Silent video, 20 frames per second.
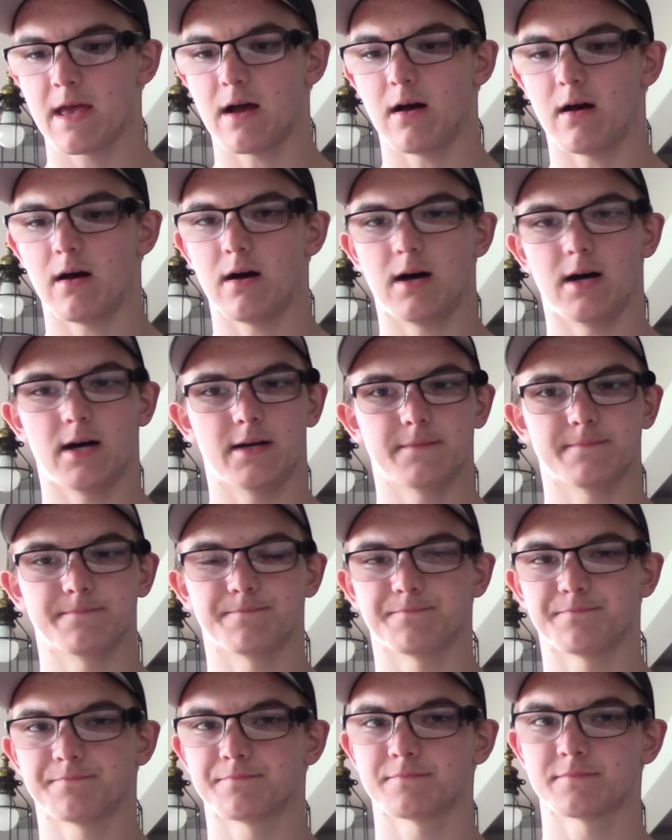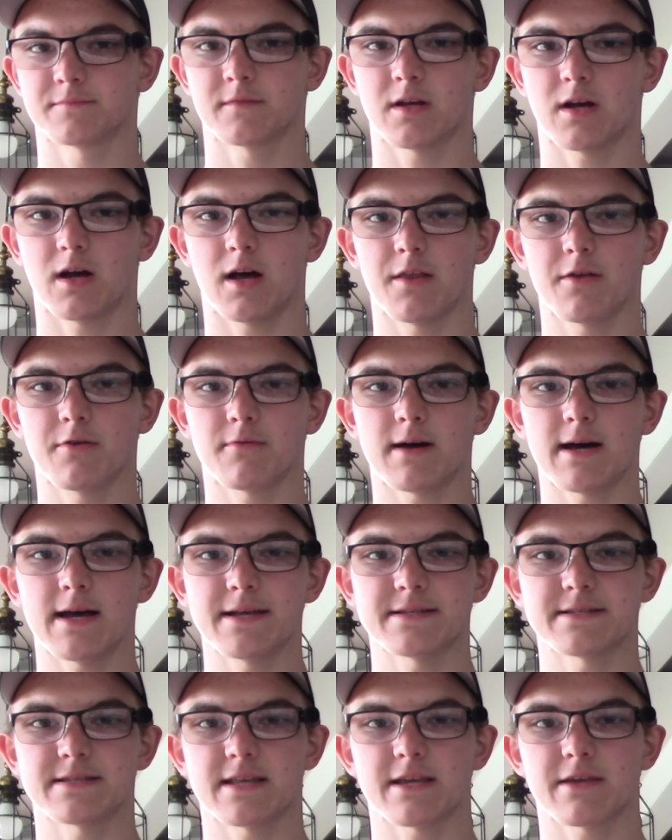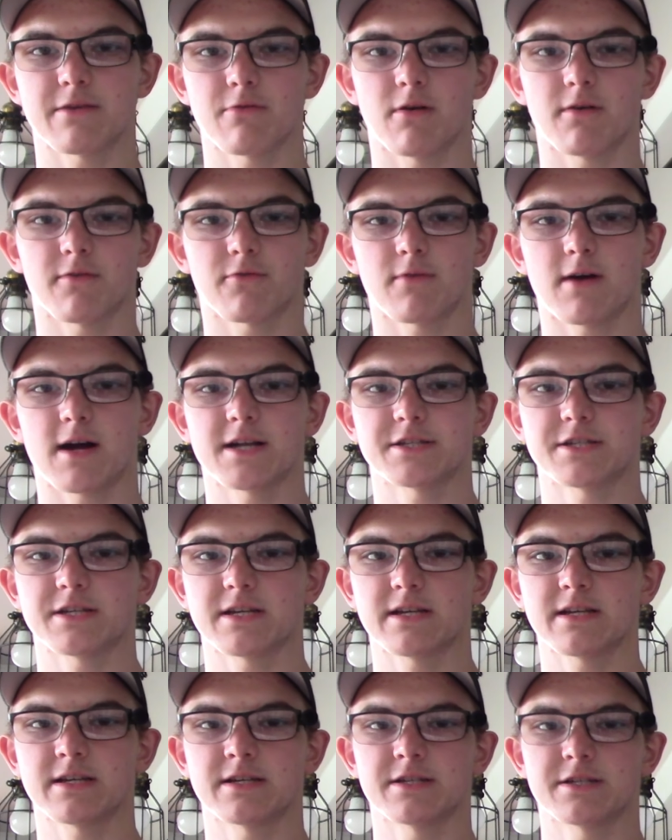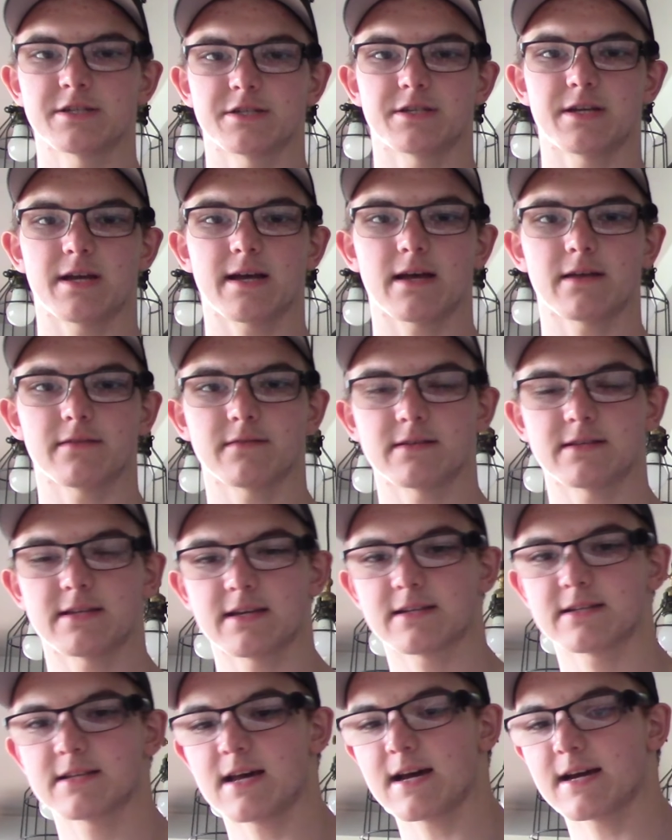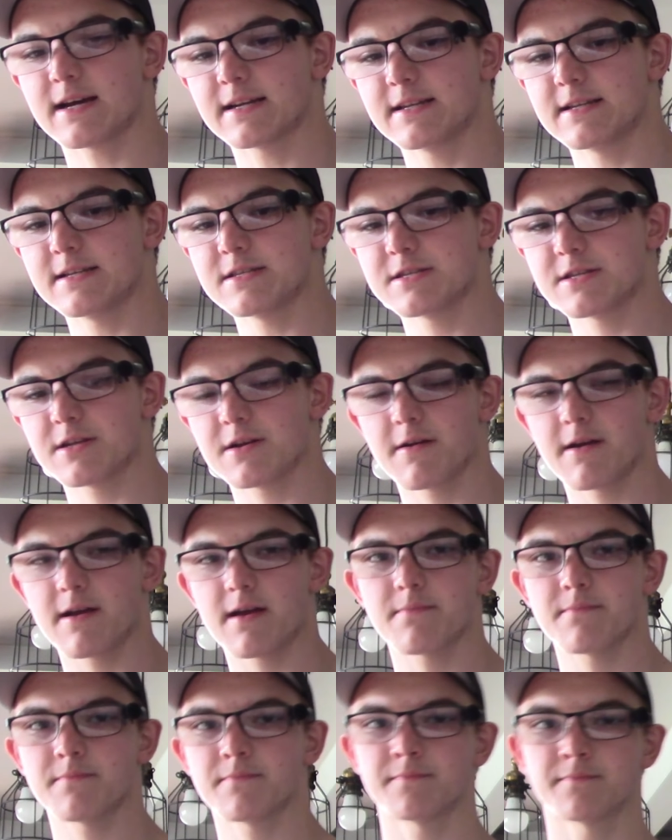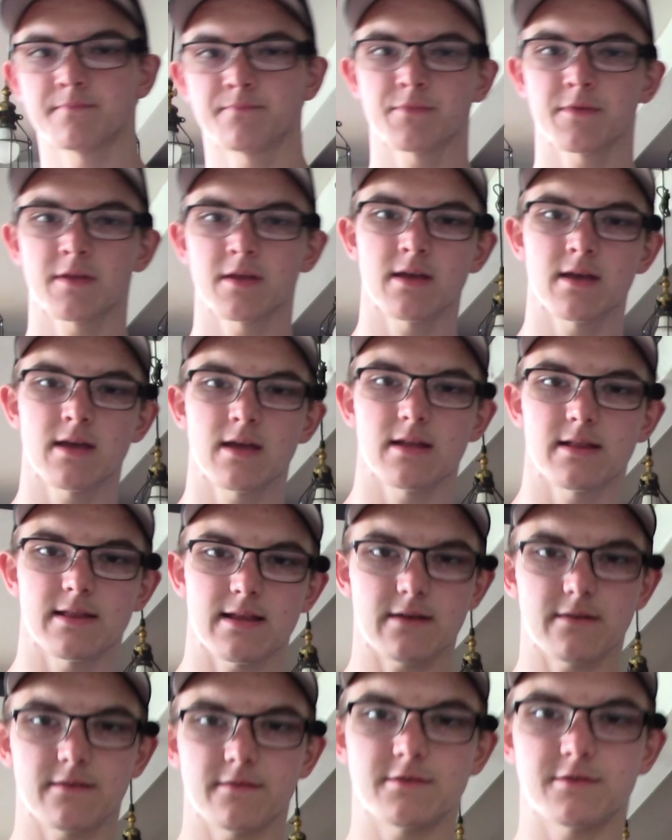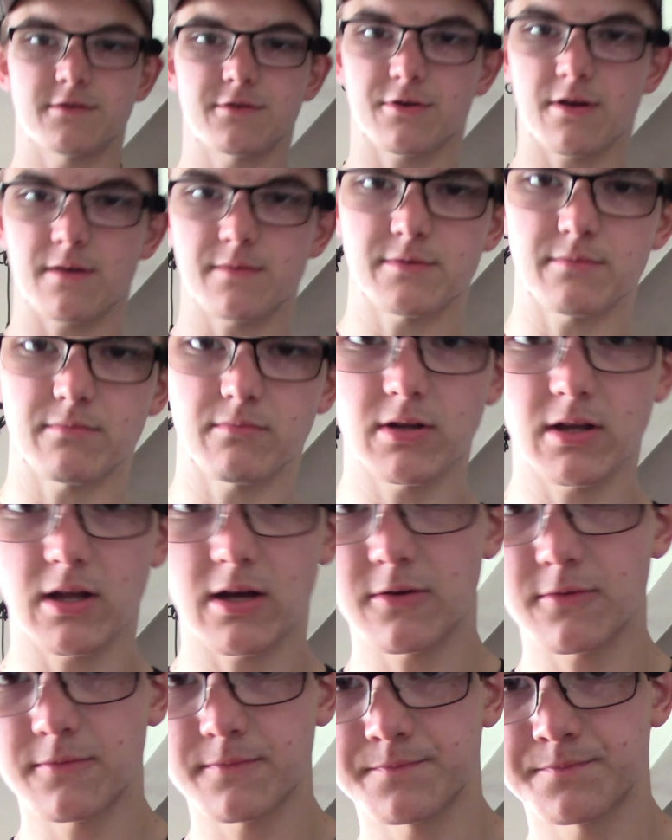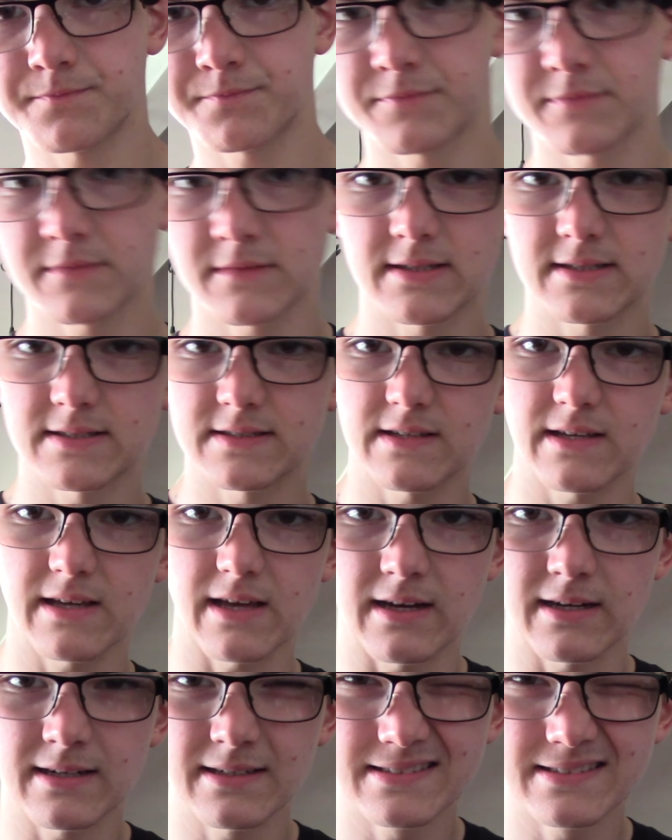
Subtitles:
Otherwise, thank you all for watching. Check out the TikTok and Instagram down in the description below. See ya.